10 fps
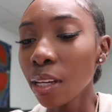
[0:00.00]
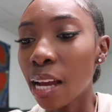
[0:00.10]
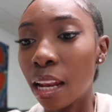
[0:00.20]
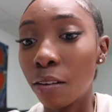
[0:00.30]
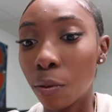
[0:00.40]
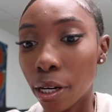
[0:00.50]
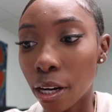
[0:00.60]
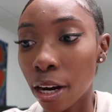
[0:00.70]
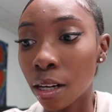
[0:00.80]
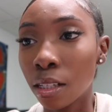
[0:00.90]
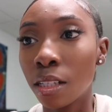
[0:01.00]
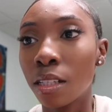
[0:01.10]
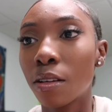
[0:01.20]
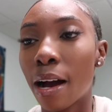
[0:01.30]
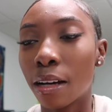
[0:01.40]
i left work early
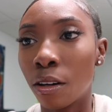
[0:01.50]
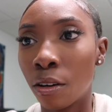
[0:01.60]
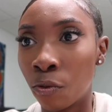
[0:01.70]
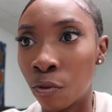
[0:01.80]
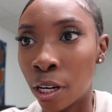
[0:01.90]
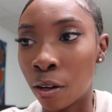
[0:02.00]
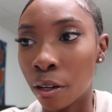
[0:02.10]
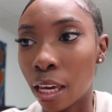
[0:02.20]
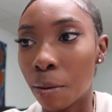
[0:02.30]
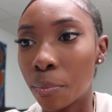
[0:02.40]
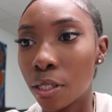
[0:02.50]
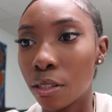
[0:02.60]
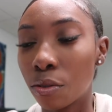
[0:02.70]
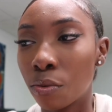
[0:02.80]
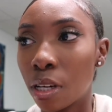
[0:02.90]
so i could run on
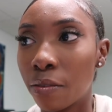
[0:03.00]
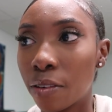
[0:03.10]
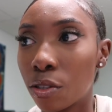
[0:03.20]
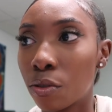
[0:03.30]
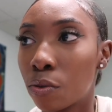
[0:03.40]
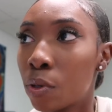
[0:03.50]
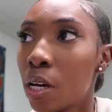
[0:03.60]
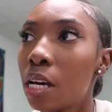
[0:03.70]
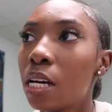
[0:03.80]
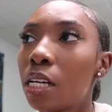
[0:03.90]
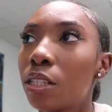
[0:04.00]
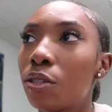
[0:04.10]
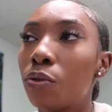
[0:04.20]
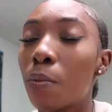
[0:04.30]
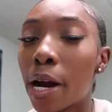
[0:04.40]
campus to fsu
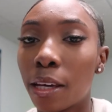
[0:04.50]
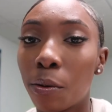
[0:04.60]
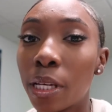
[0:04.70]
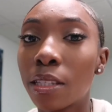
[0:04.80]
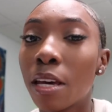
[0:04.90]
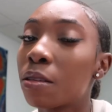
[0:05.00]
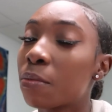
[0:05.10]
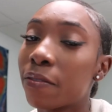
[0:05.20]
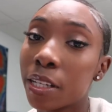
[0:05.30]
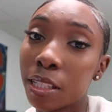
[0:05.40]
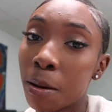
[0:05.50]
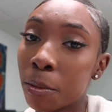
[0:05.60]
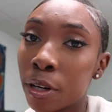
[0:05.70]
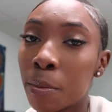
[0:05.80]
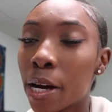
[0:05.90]
to market wednesday It's my first
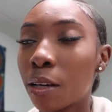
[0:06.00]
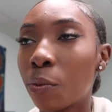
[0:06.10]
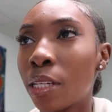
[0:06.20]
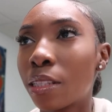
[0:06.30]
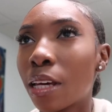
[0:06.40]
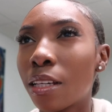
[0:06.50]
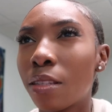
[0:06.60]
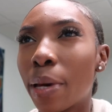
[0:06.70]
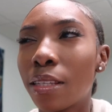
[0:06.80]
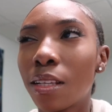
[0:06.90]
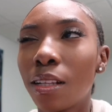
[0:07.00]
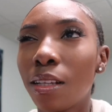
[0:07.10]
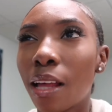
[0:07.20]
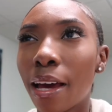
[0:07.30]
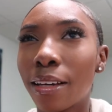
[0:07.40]
time going to market wednesday it's
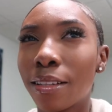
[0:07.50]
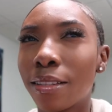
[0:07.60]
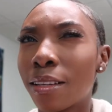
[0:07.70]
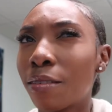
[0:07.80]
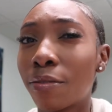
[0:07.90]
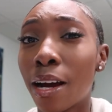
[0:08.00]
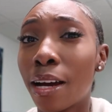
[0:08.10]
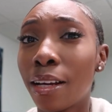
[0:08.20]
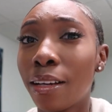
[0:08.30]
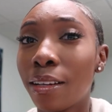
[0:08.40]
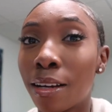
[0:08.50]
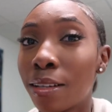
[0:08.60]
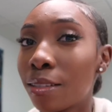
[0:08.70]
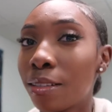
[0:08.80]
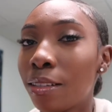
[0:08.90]
basically like set friday
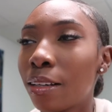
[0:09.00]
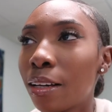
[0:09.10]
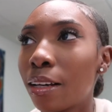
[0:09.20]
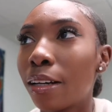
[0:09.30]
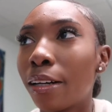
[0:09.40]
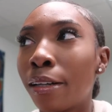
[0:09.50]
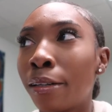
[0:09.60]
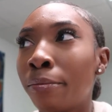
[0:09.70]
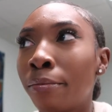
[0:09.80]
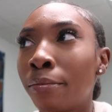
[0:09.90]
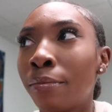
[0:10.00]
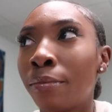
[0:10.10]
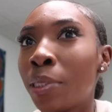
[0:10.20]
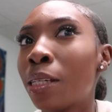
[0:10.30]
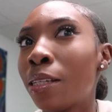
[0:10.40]
honestly um,
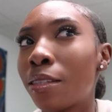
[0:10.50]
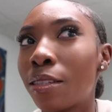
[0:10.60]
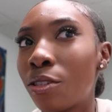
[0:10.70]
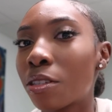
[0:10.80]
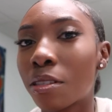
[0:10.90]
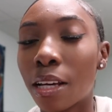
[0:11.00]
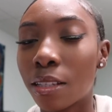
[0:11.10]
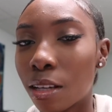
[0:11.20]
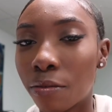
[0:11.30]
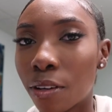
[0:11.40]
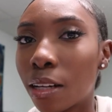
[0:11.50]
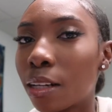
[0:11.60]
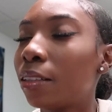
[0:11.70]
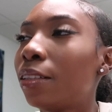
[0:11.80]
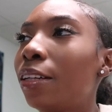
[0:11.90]
it's just like set friday